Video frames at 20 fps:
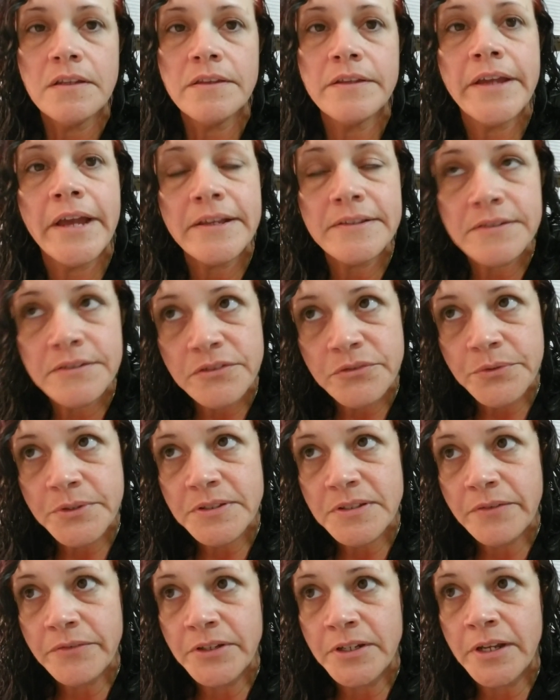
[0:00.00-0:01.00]
The gas is
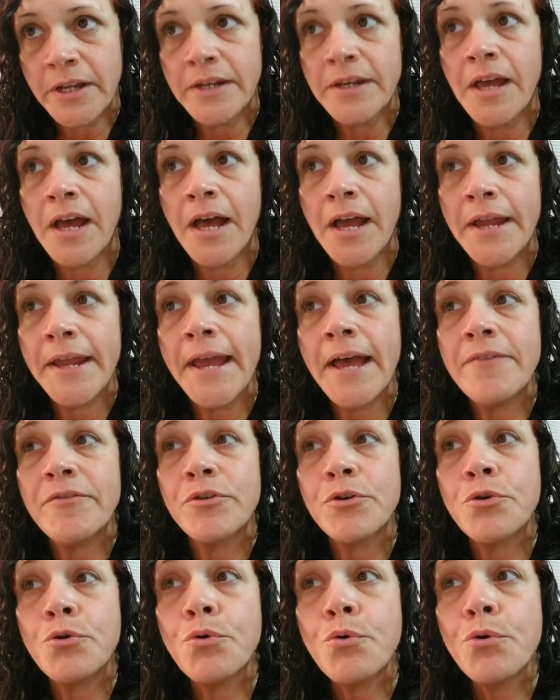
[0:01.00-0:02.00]
379. I have
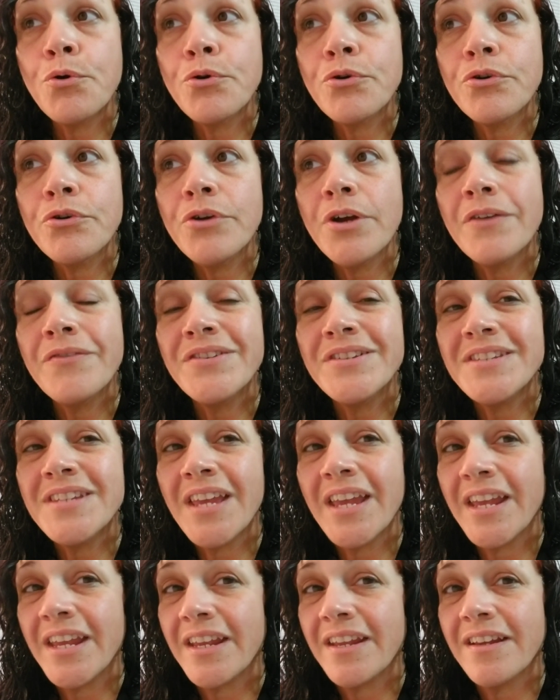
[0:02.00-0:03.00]
a quarter of a
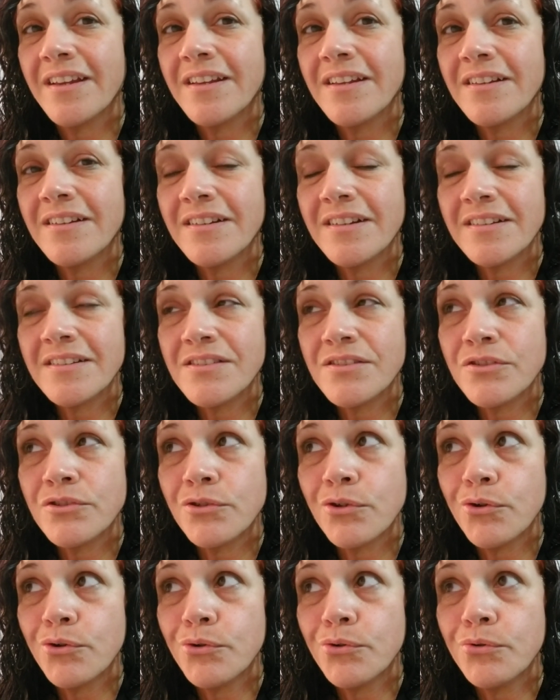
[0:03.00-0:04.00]
tank.
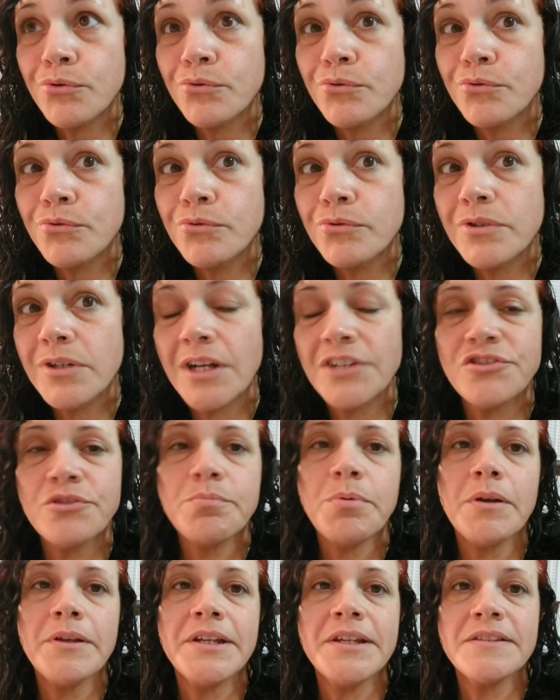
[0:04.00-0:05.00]
So I
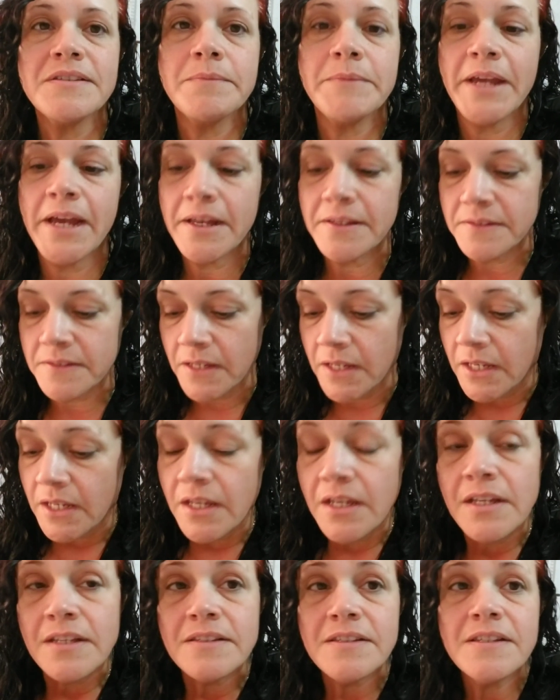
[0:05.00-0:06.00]
should probably get some gas.
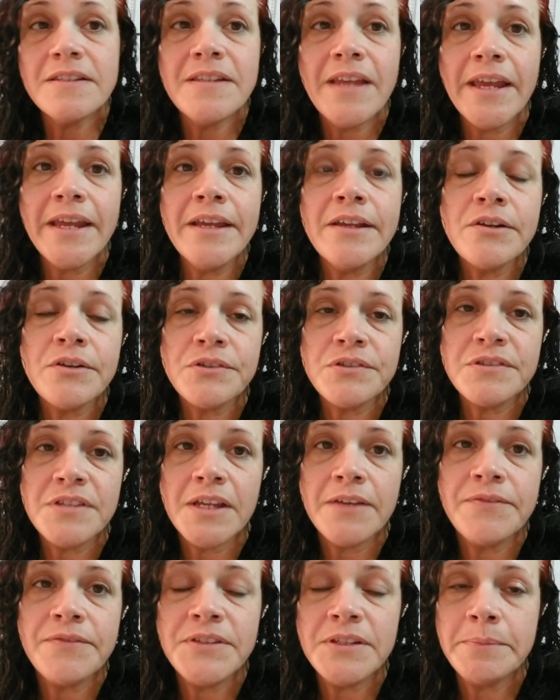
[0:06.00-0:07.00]
Today in our
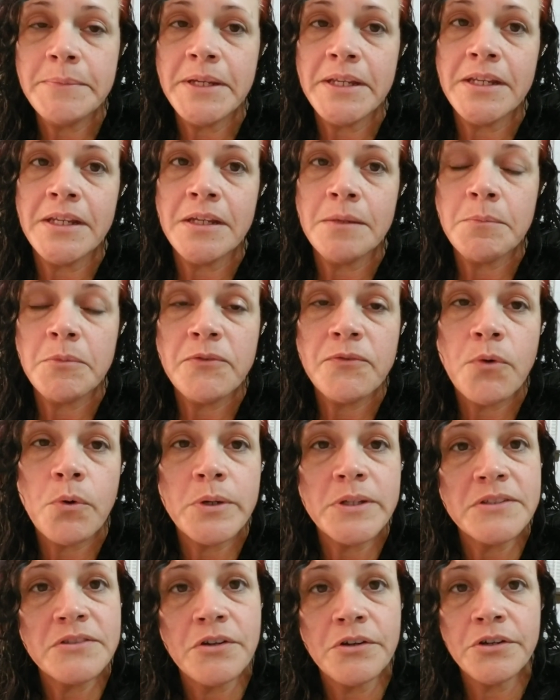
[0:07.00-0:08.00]
safety meeting before
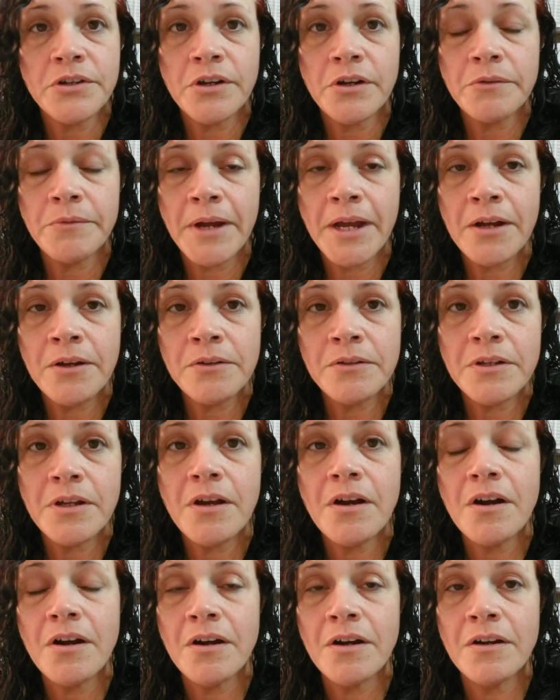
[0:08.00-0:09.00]
we started our route,
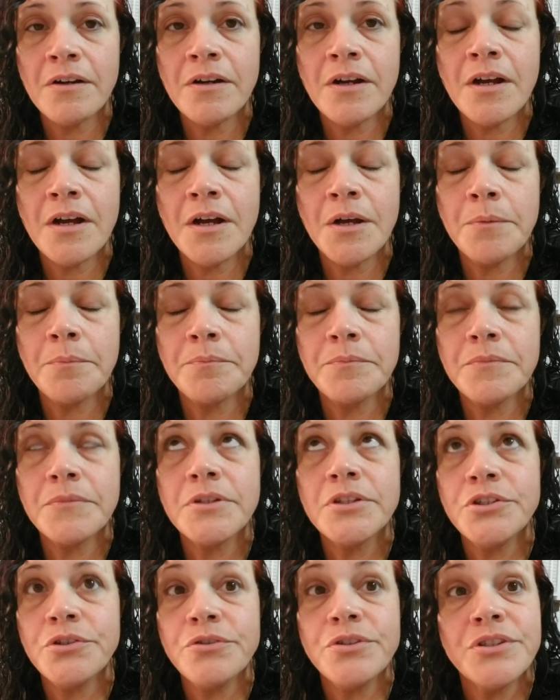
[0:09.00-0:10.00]
our um,
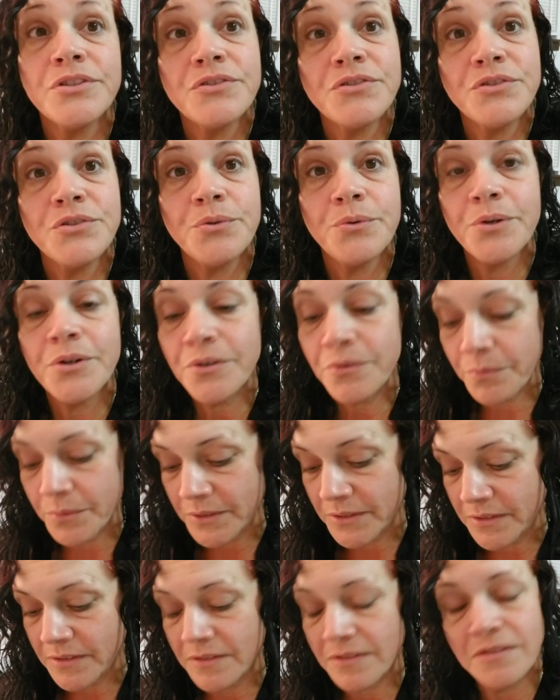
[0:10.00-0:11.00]
union steward
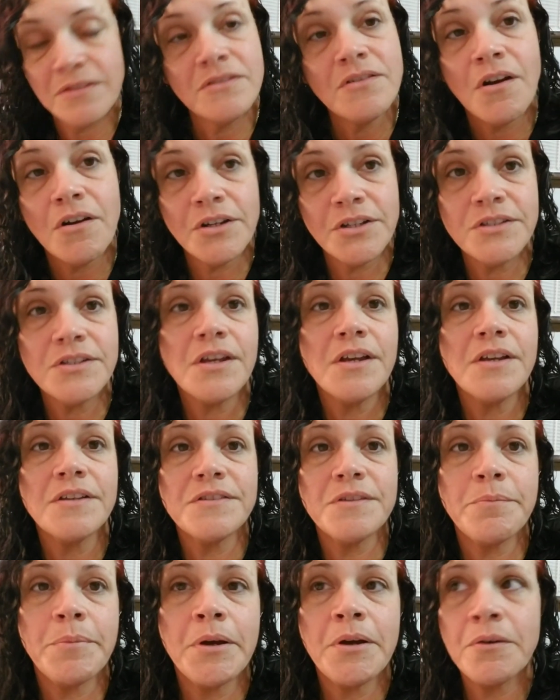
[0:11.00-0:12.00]
was talking to
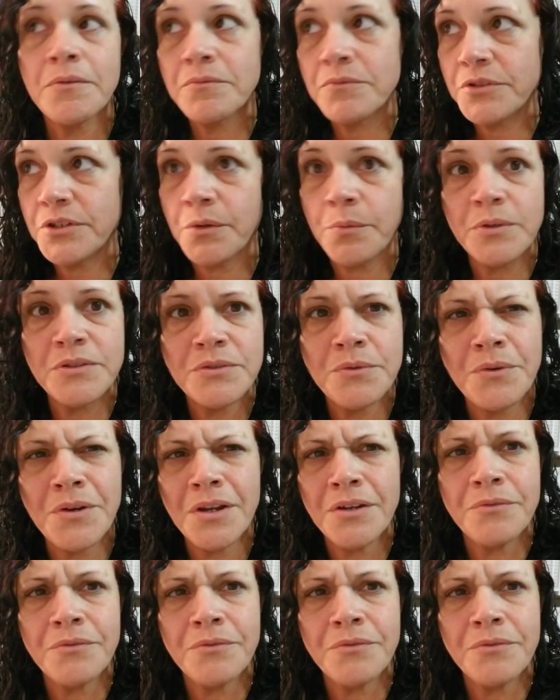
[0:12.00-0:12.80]
us about, you know, what's going